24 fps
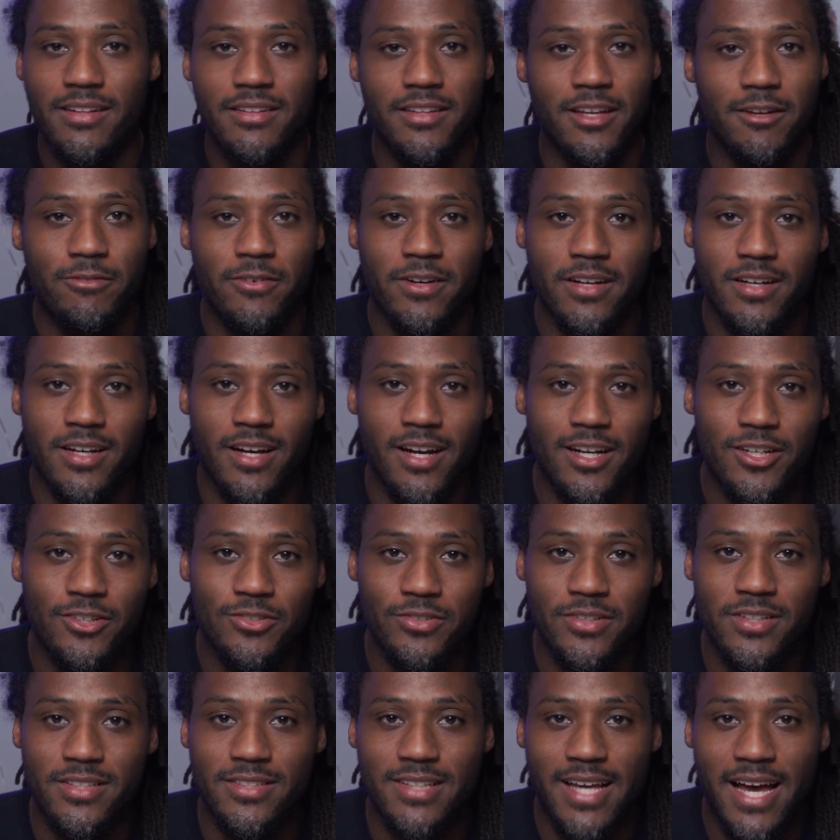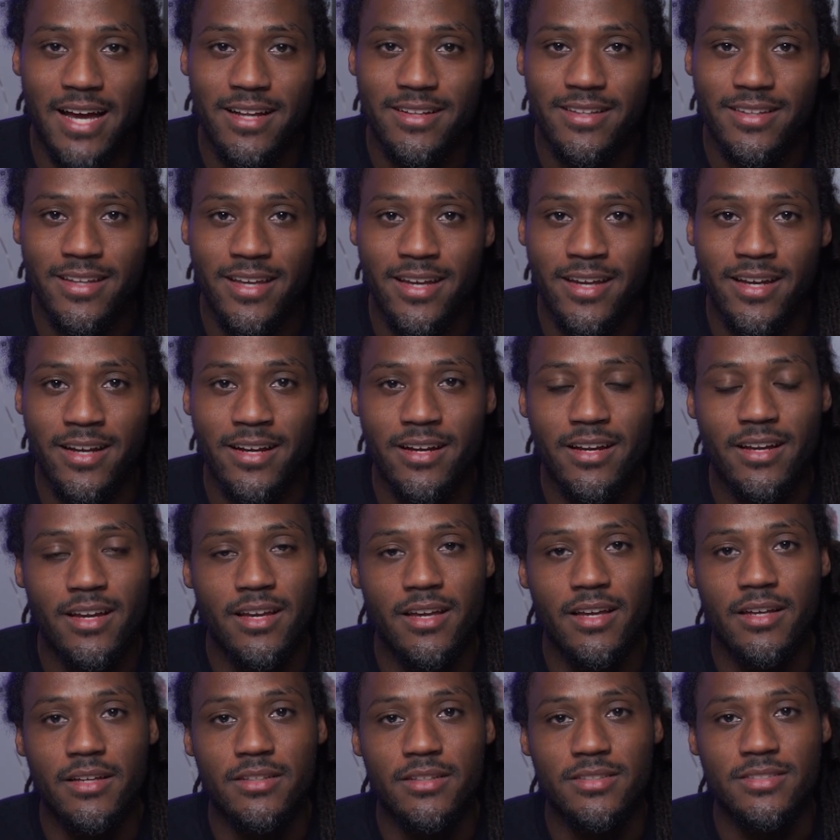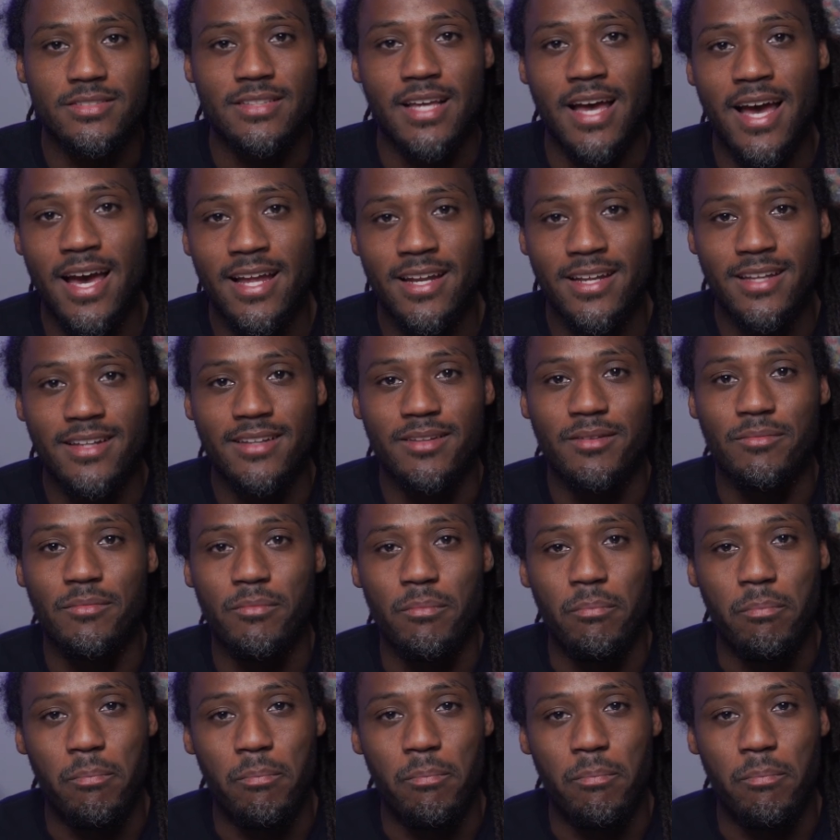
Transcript: different countries out there, signing